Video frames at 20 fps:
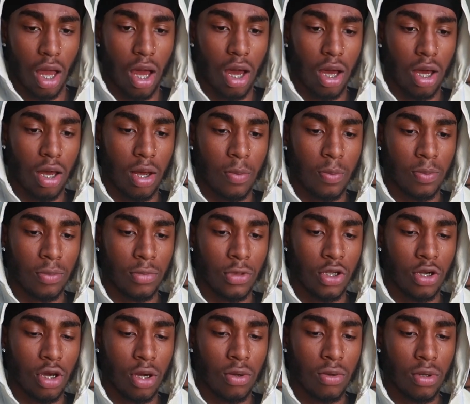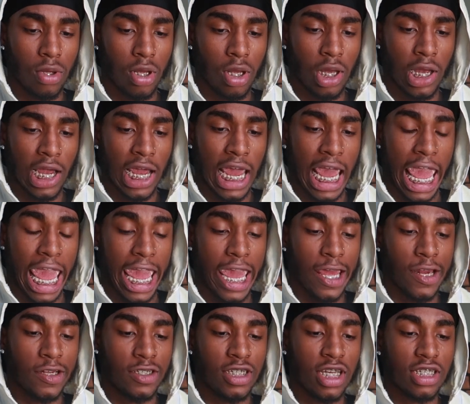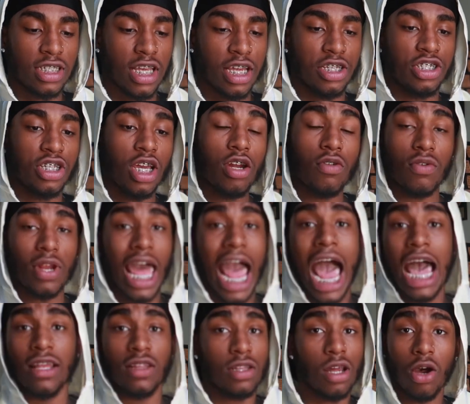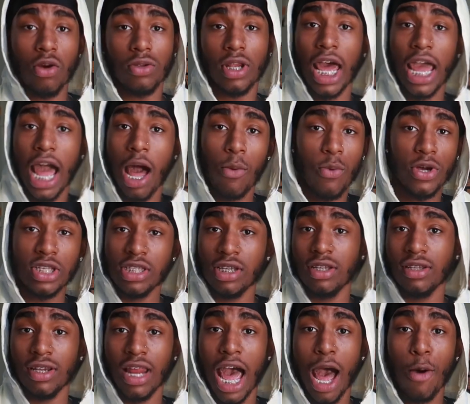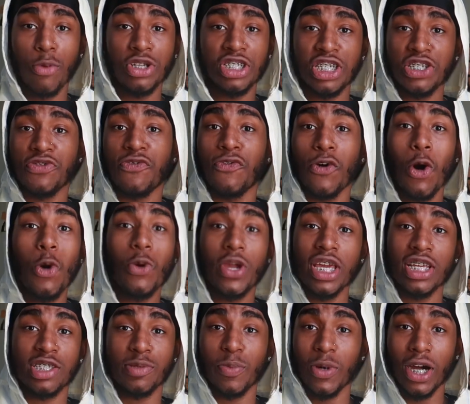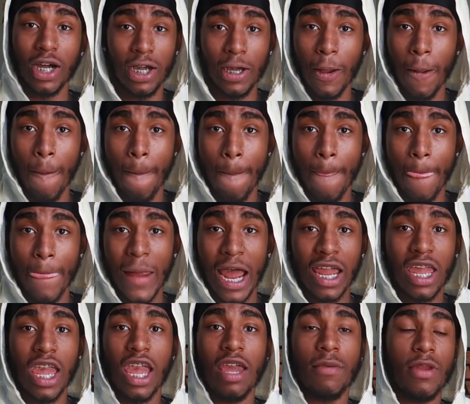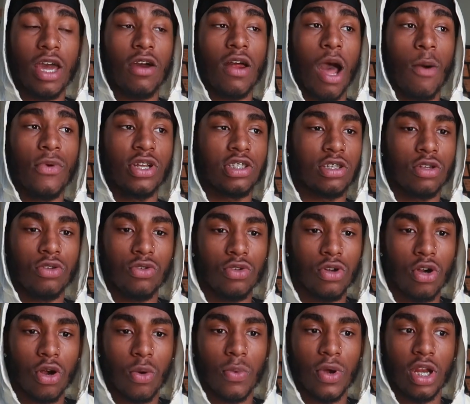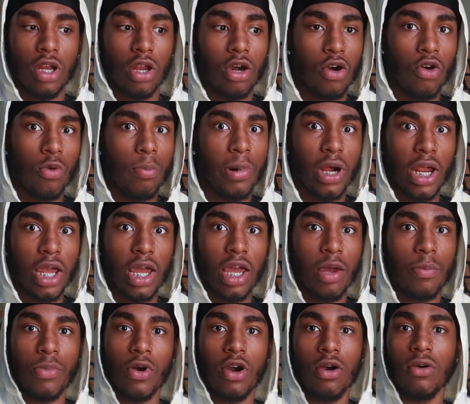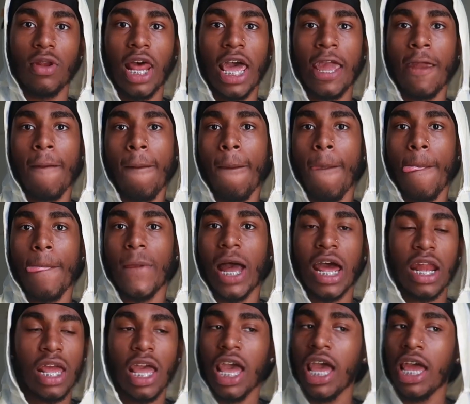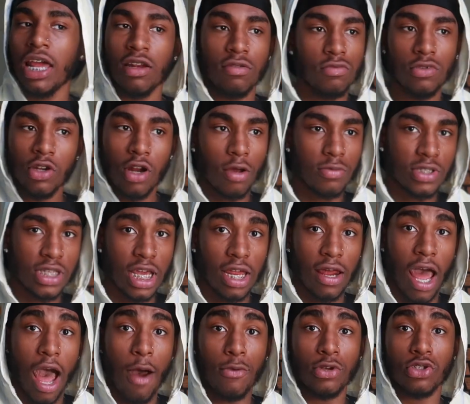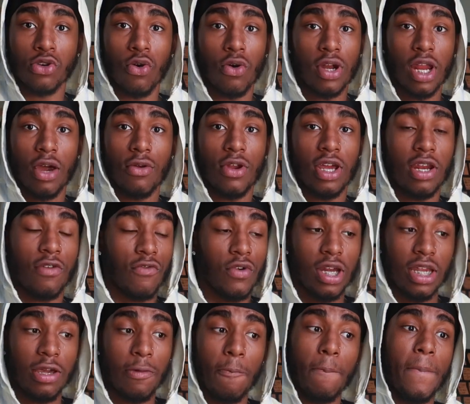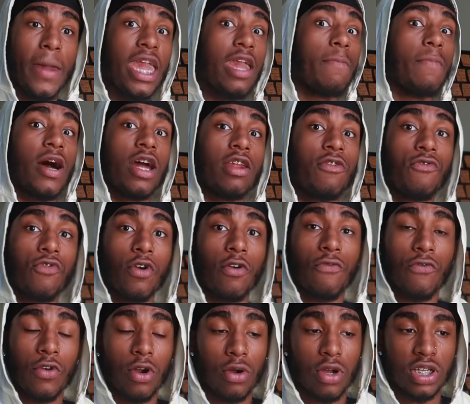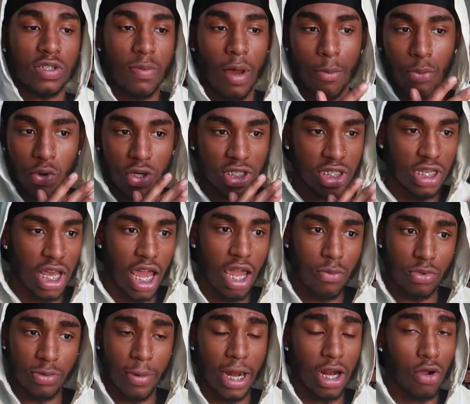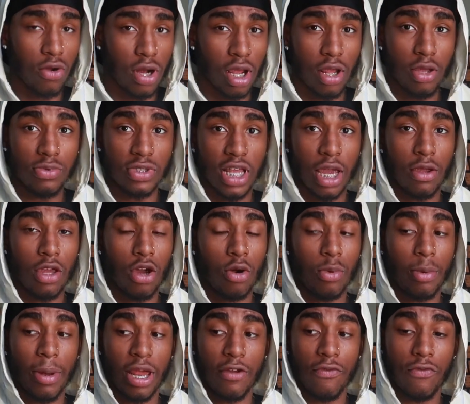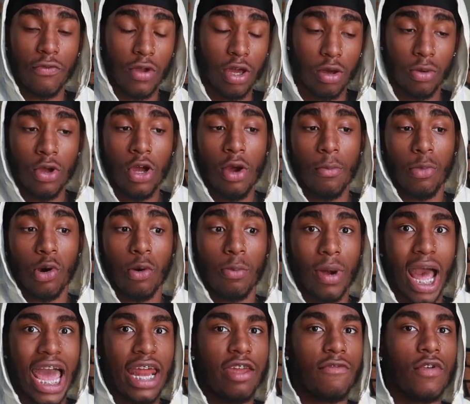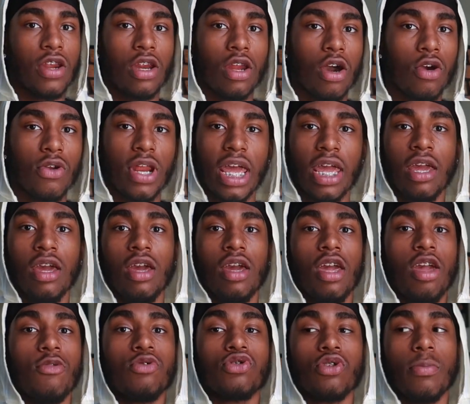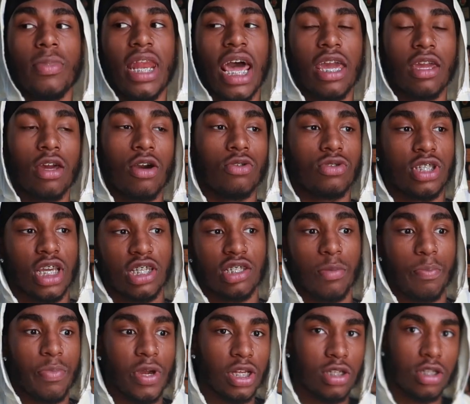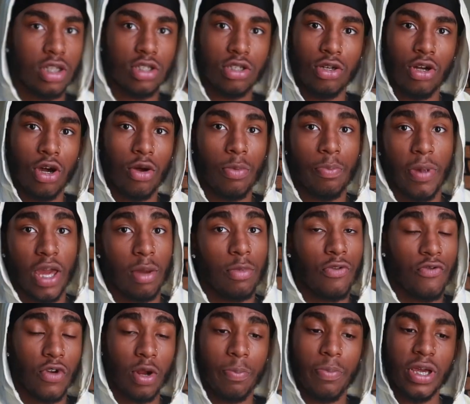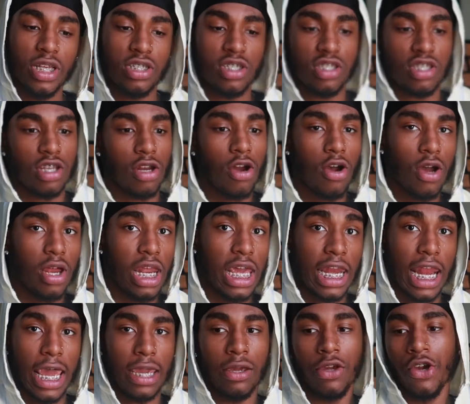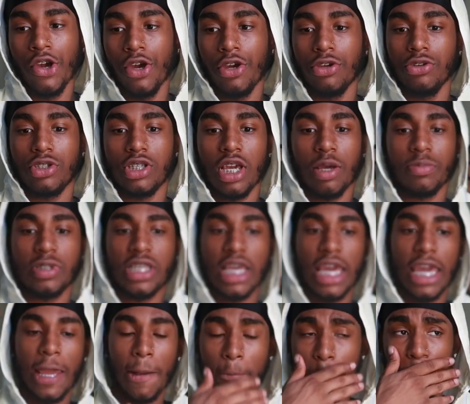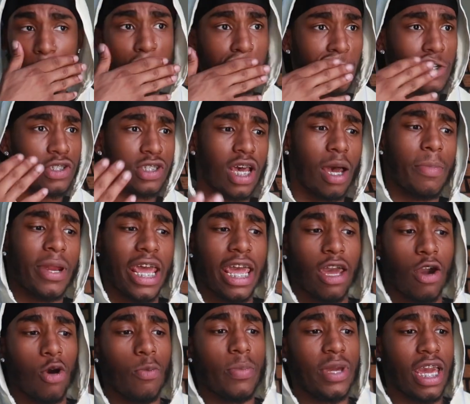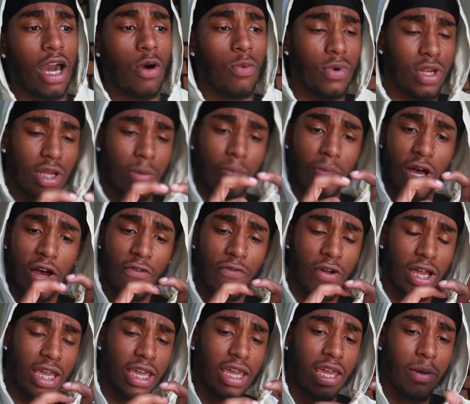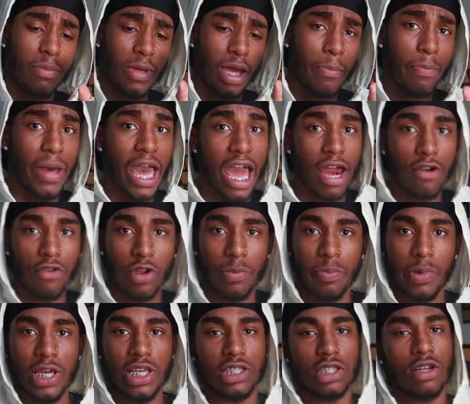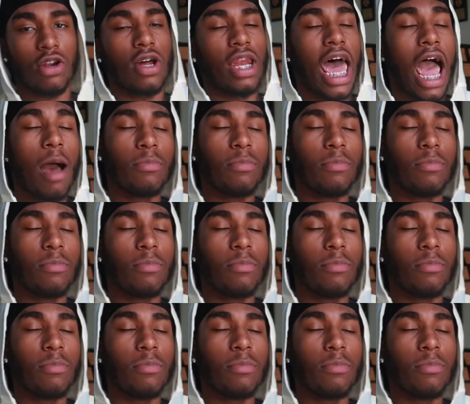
Um, you know, and just in general, like, I don't, like, I wasn't, I was just focused, bro. I came down, I went to New York with no bread, bro. Like, I done had, you know what I'm saying? I was going down there to really make money for it, for it. Cause my boy Sai was about to go down. He was like, yo, we about to film. Boom. But I didn't even know that. He was gonna be like, yo, take some pictures, you know, pay me for the pictures and all that. Like, you see what I'm saying? On top of that, help me out with the motherfucking give me a battery piece and all that.